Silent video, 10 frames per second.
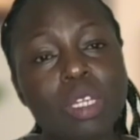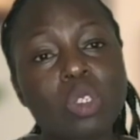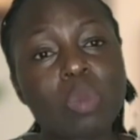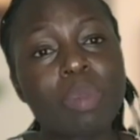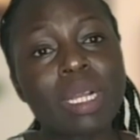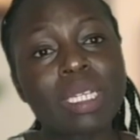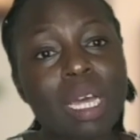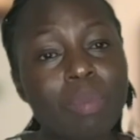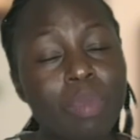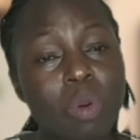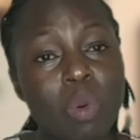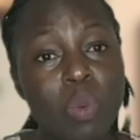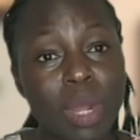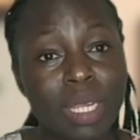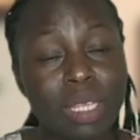to build up
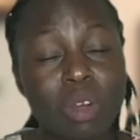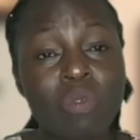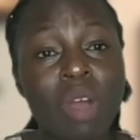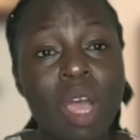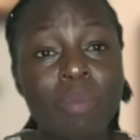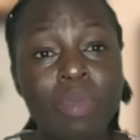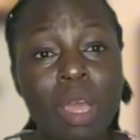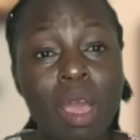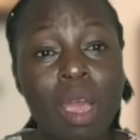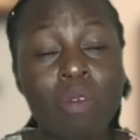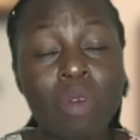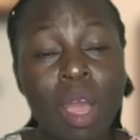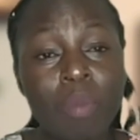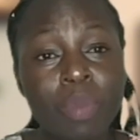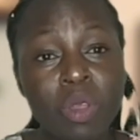wealth over
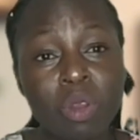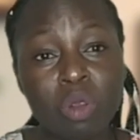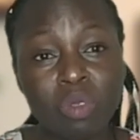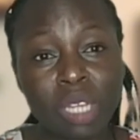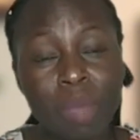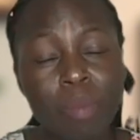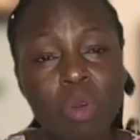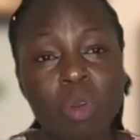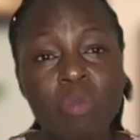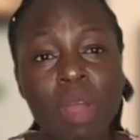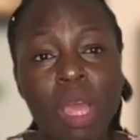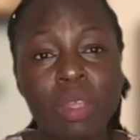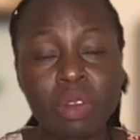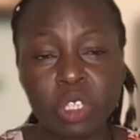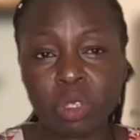a period of time or over a
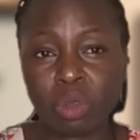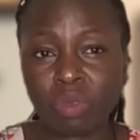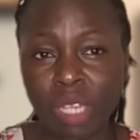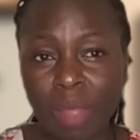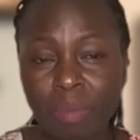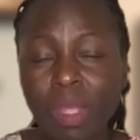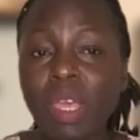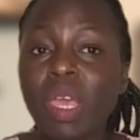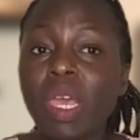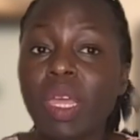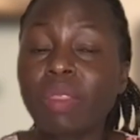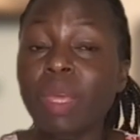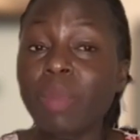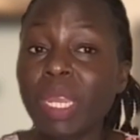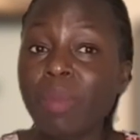duration of time. The
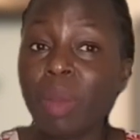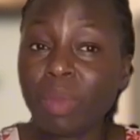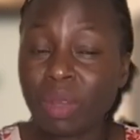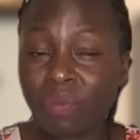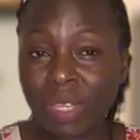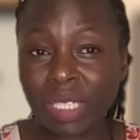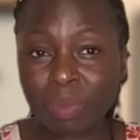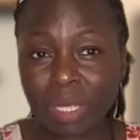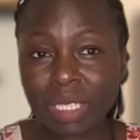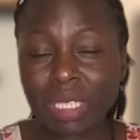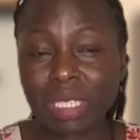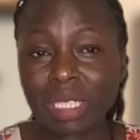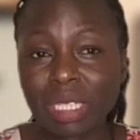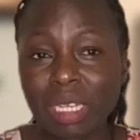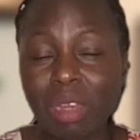minimum investment
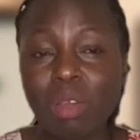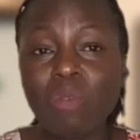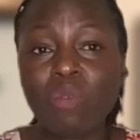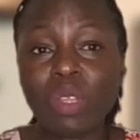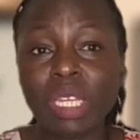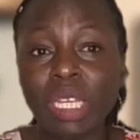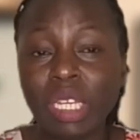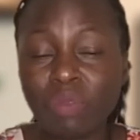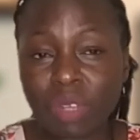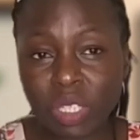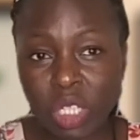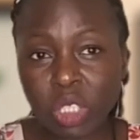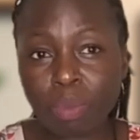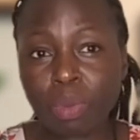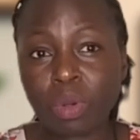for the
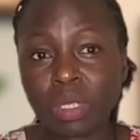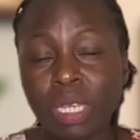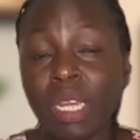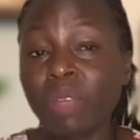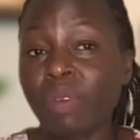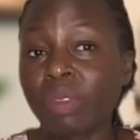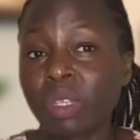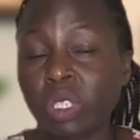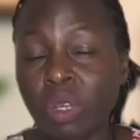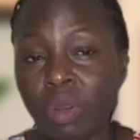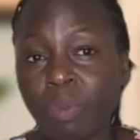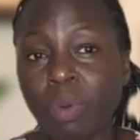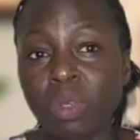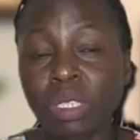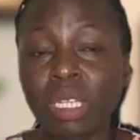infrastructure bonds and even the treasury
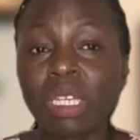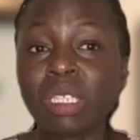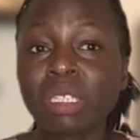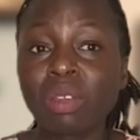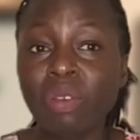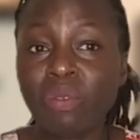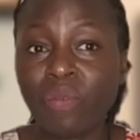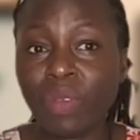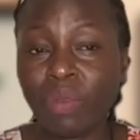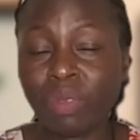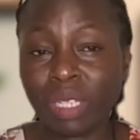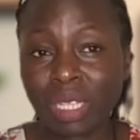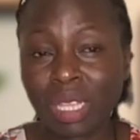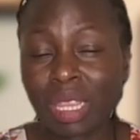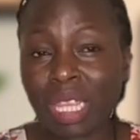bonds is
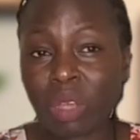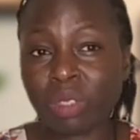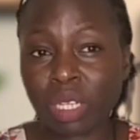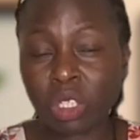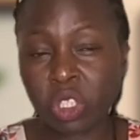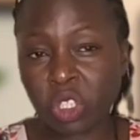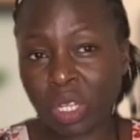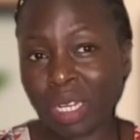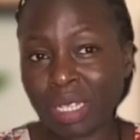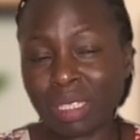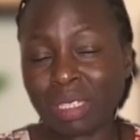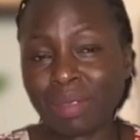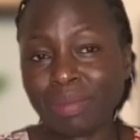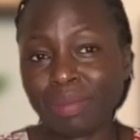50,000 shillings.